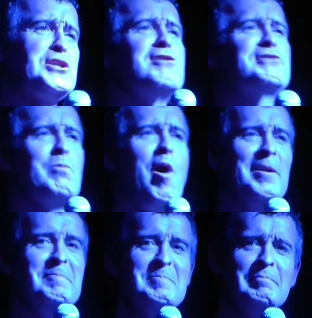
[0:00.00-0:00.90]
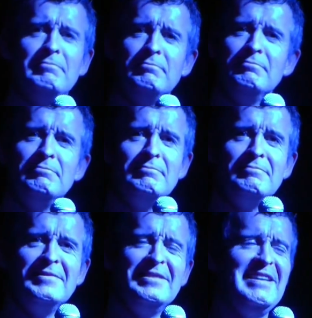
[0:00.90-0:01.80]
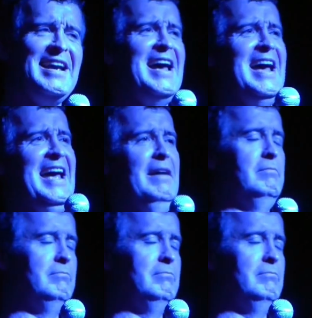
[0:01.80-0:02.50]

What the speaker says: country won? Ireland. Yeah!